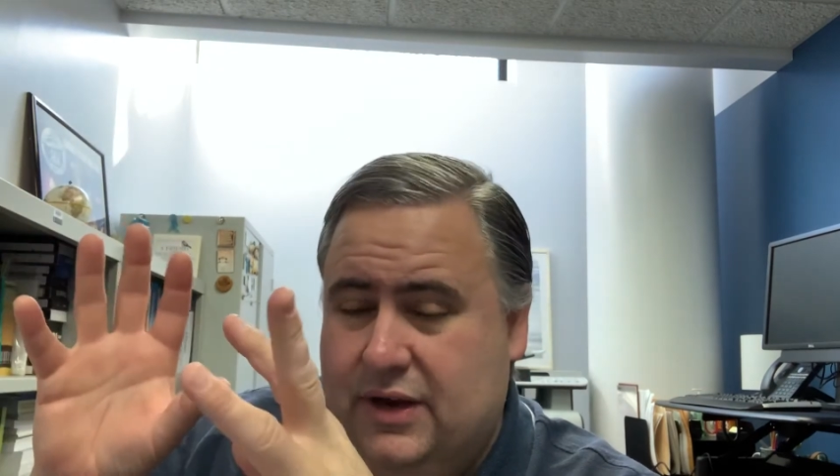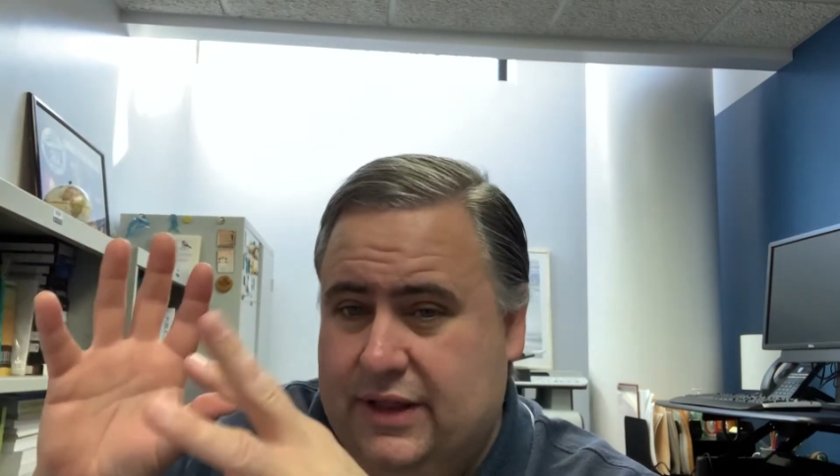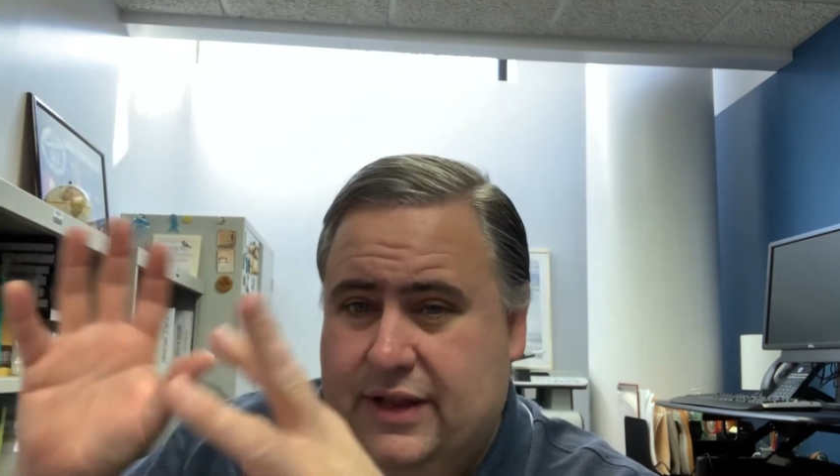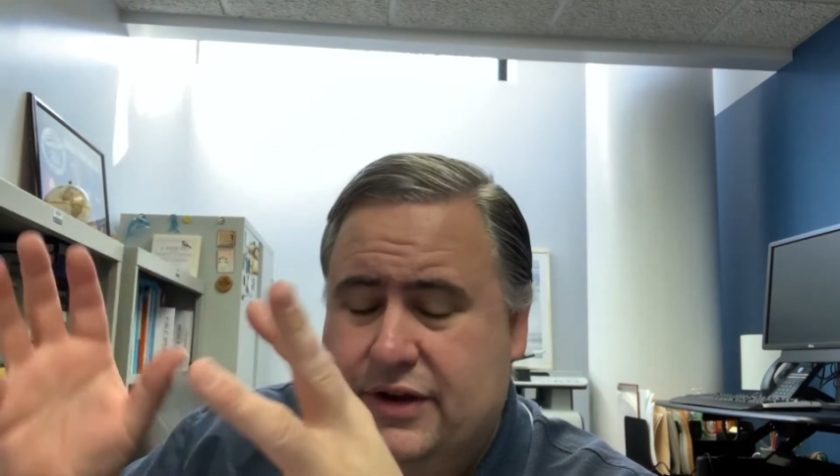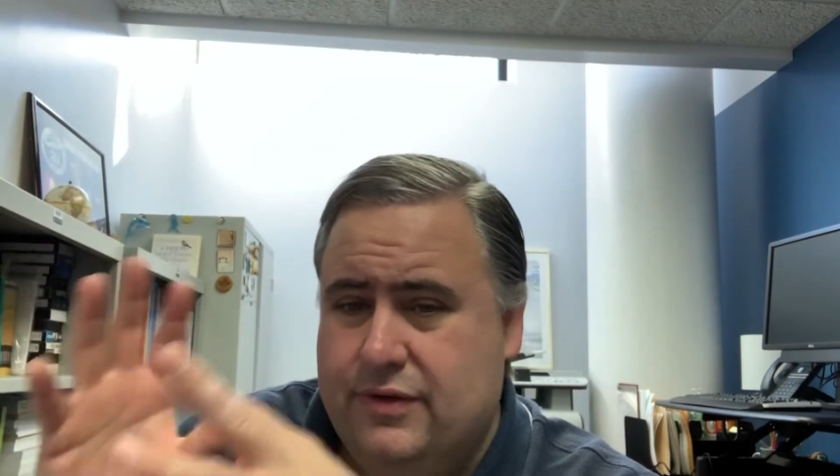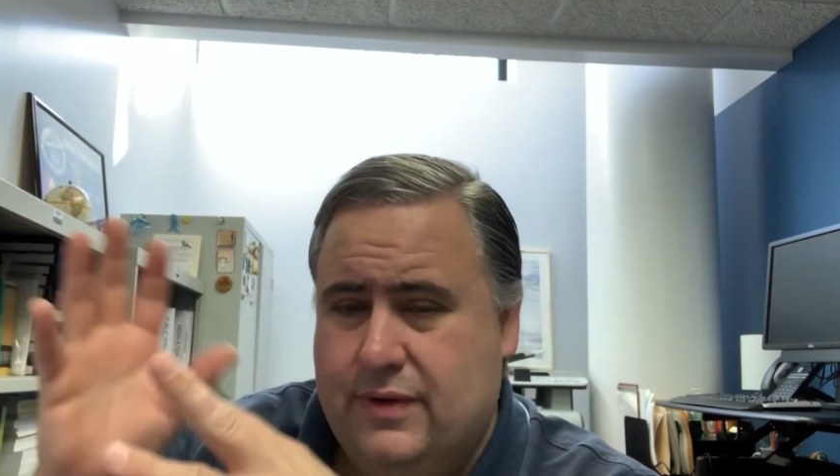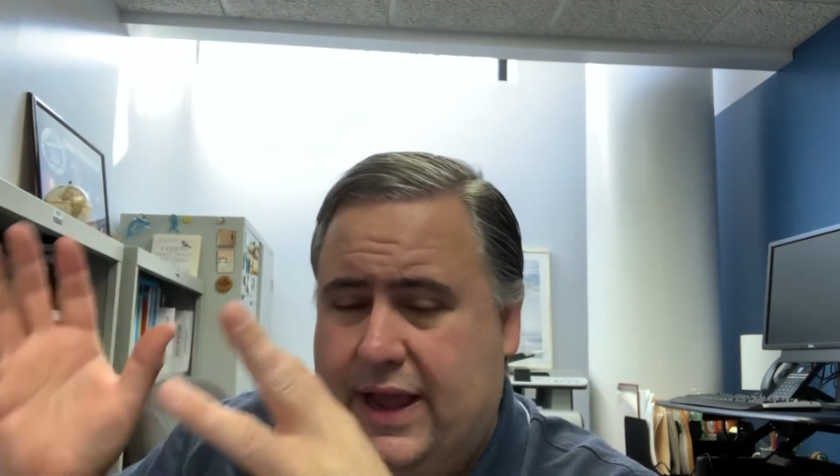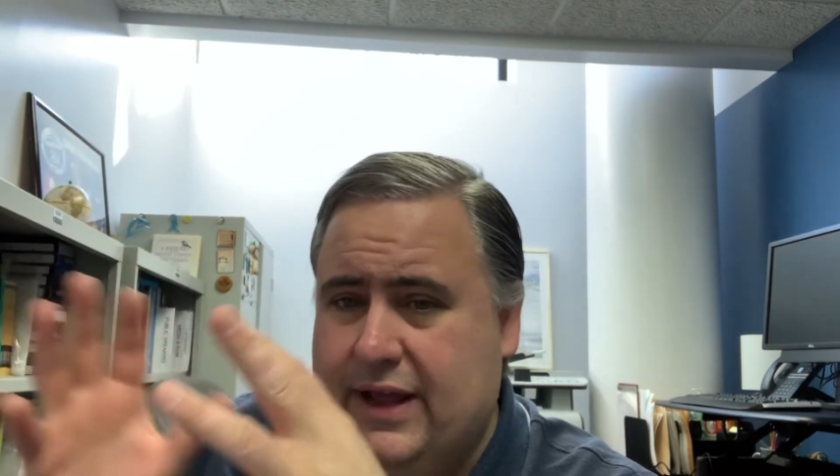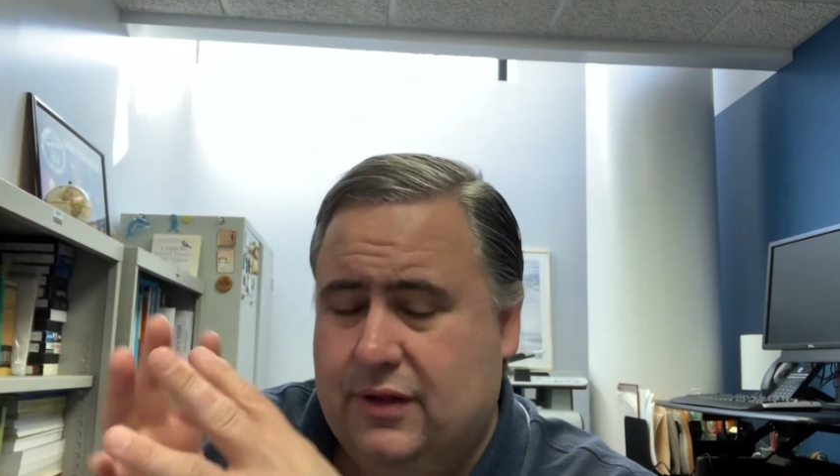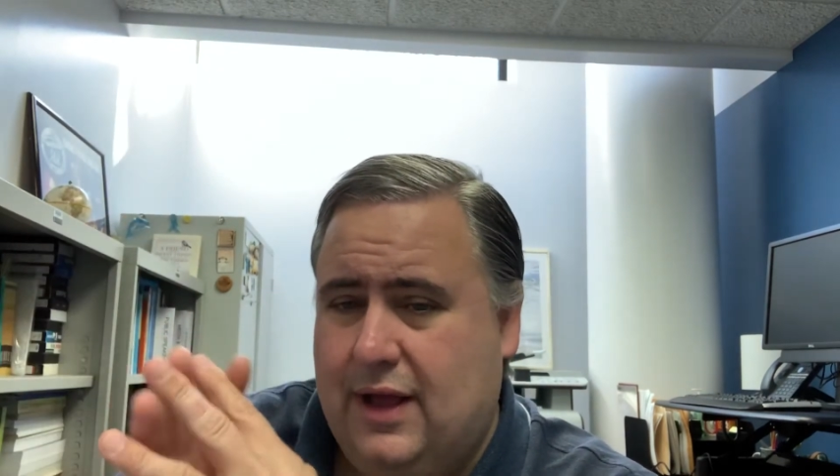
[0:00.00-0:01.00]
and then you
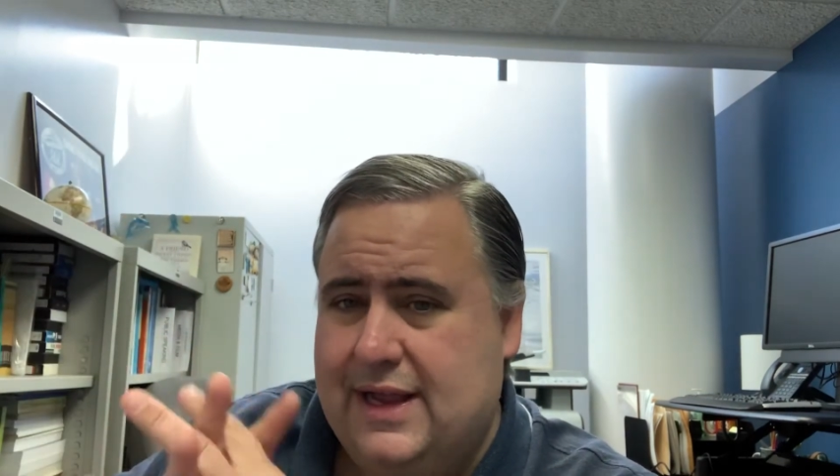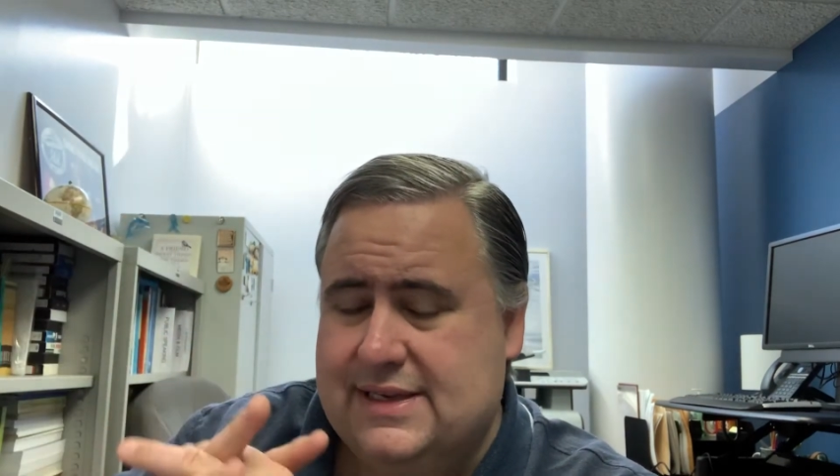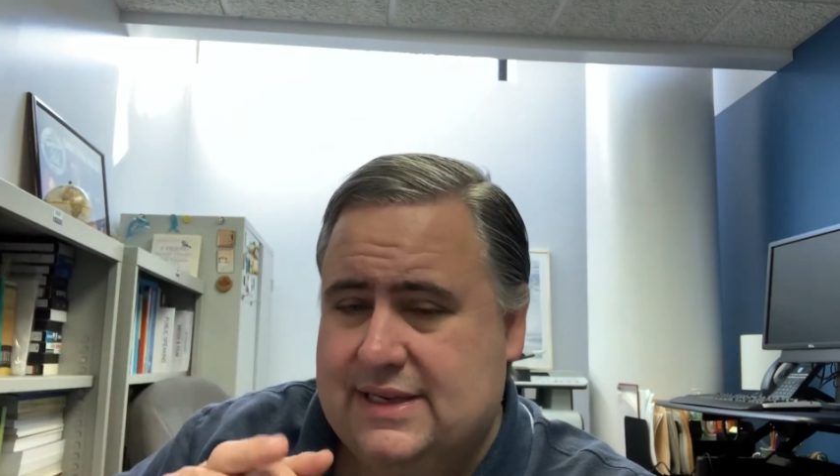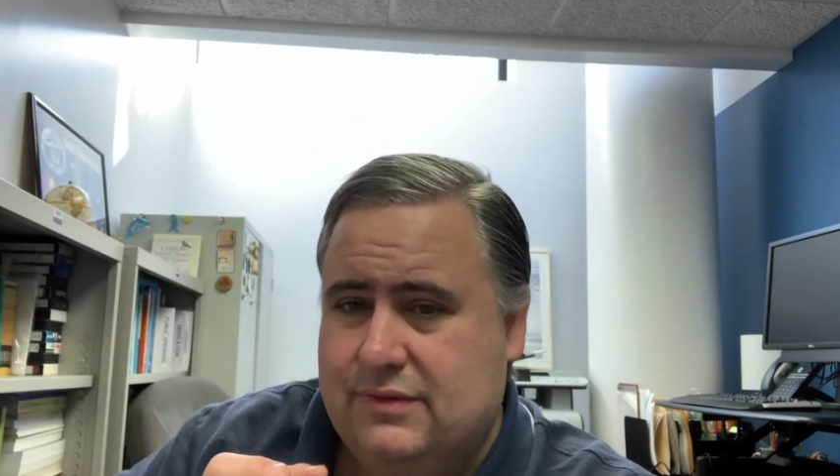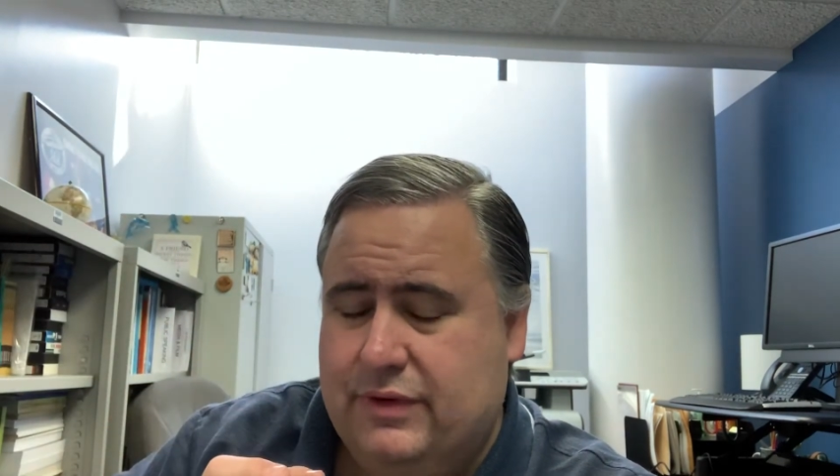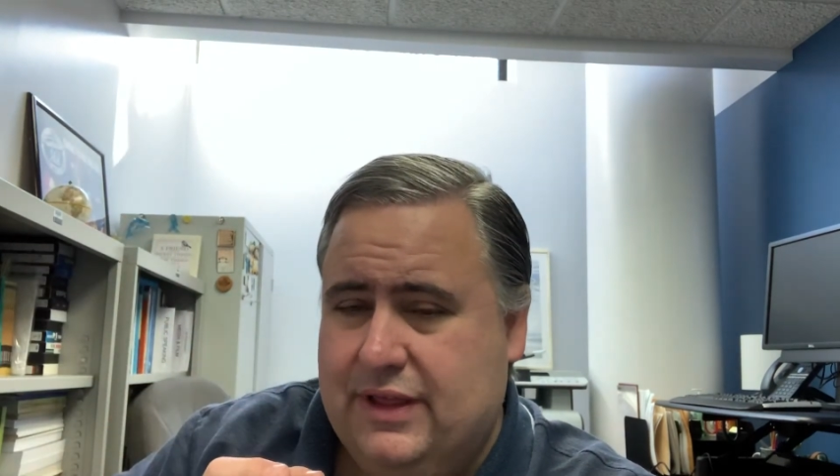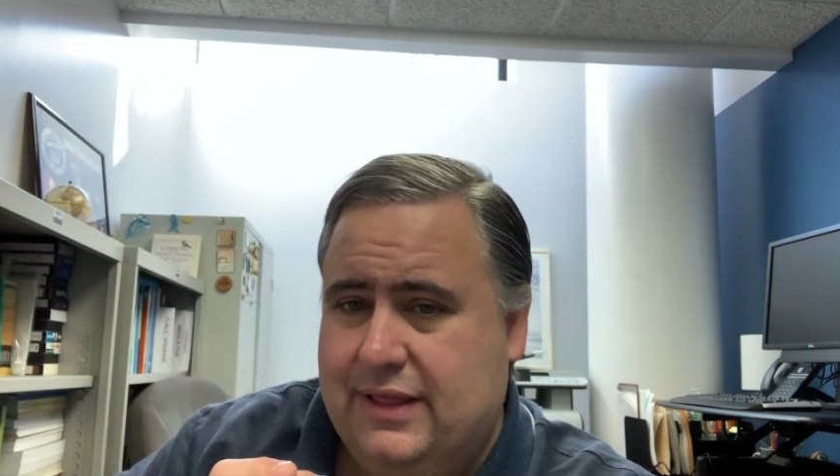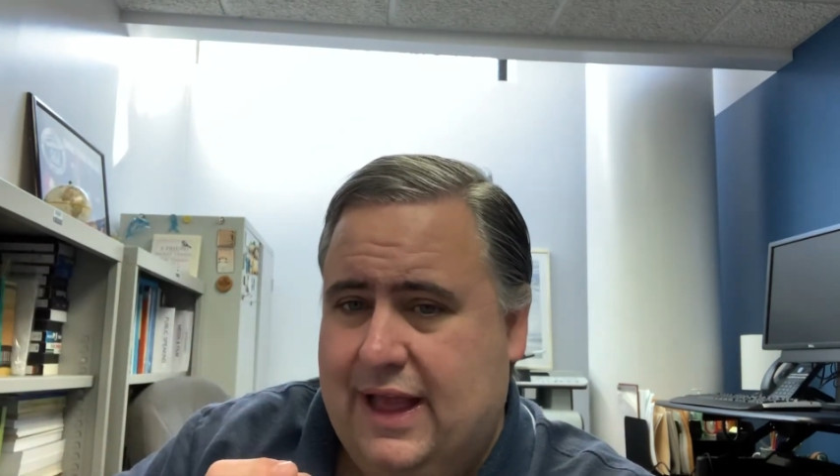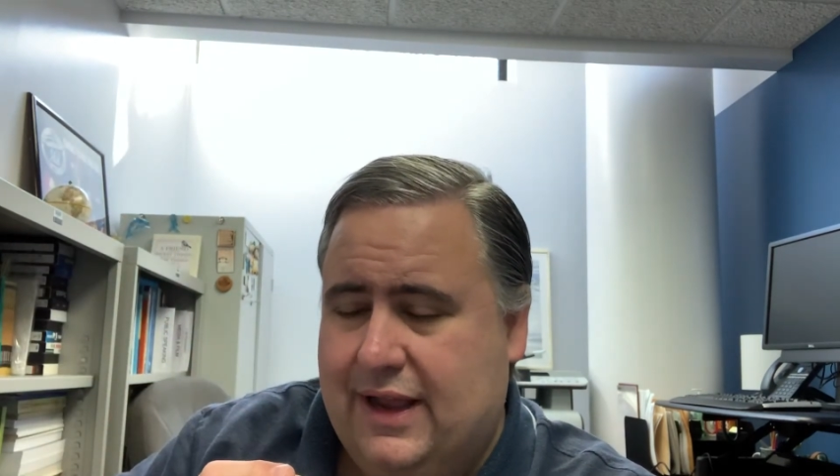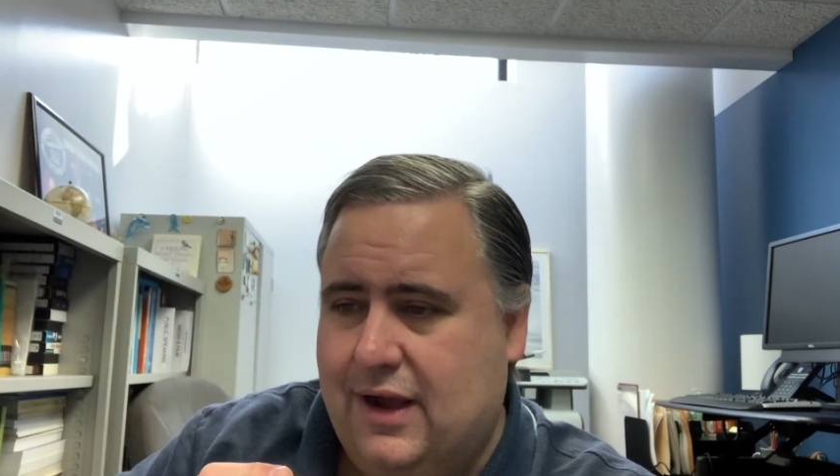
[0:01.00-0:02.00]
analyze it within
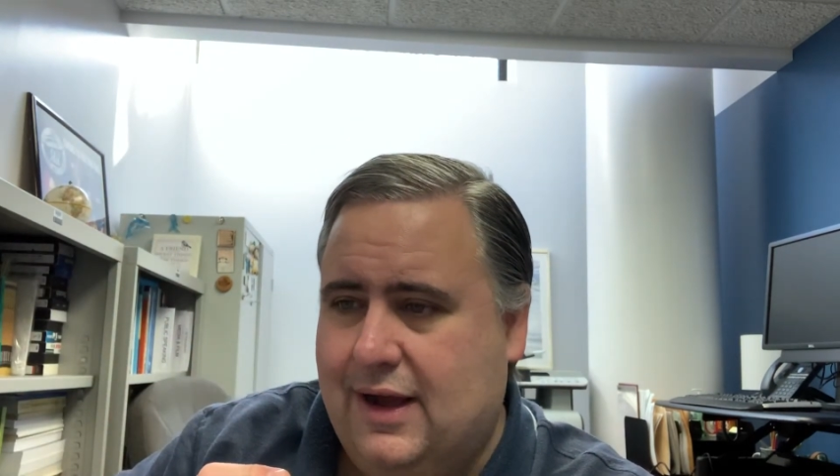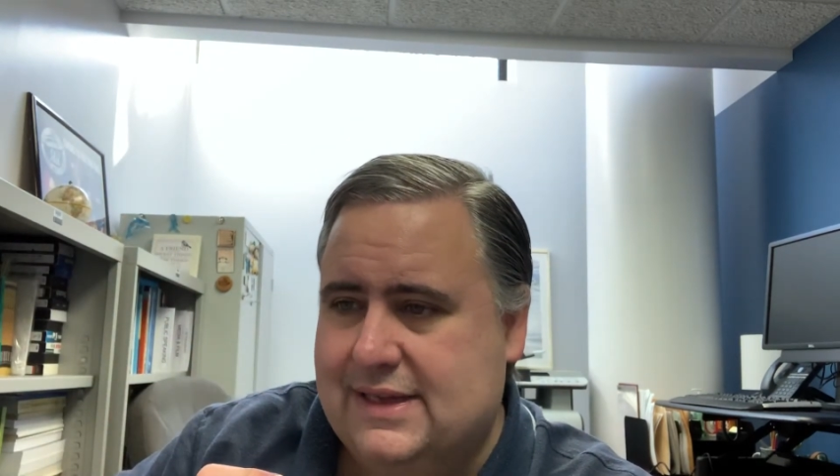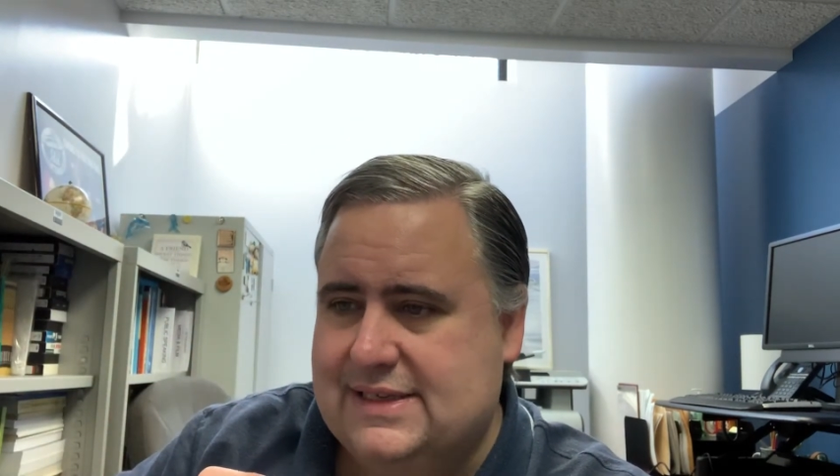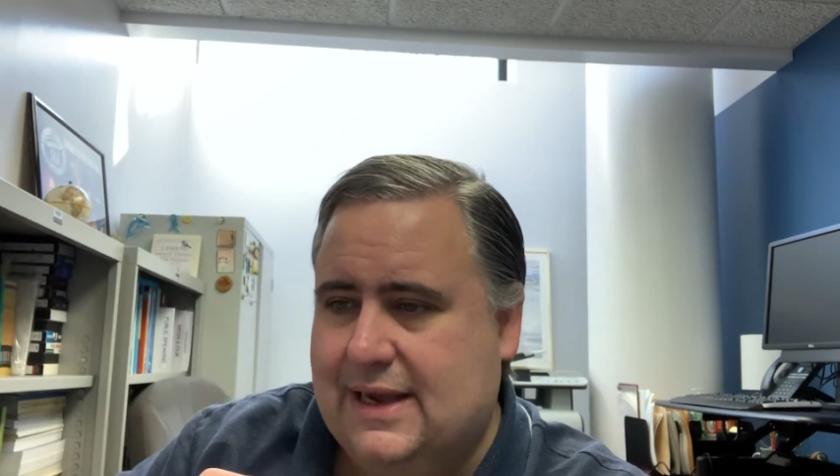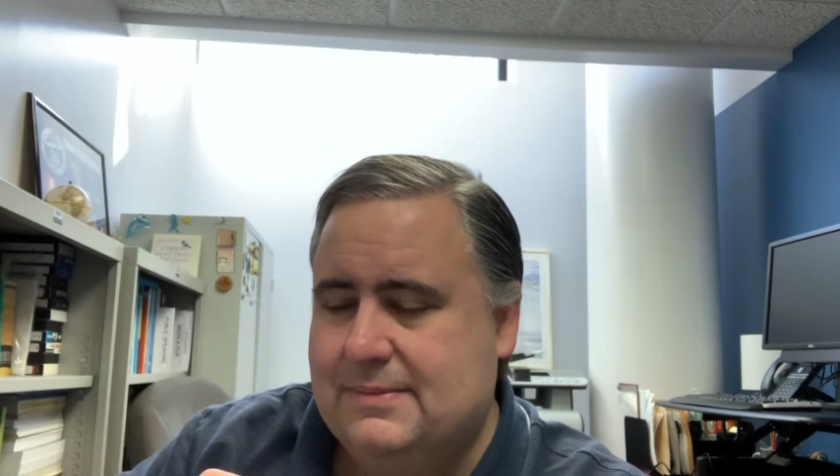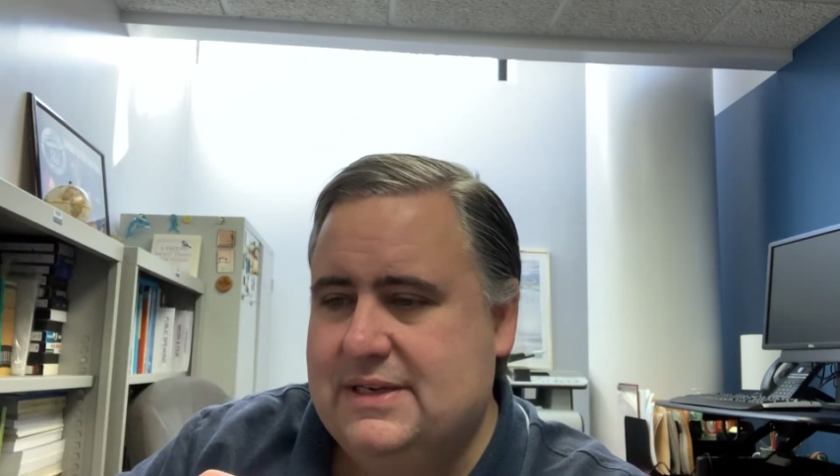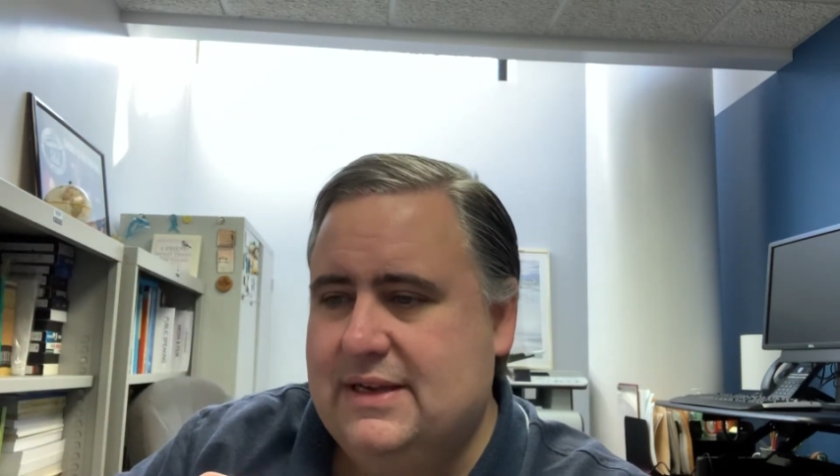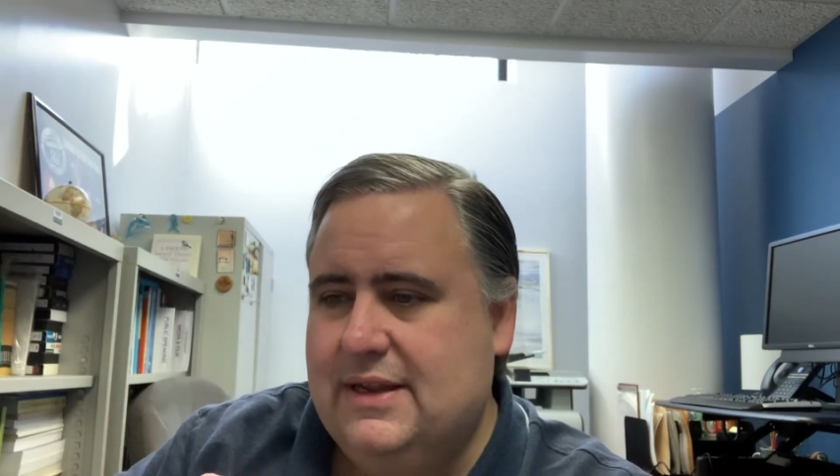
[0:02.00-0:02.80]
that concept.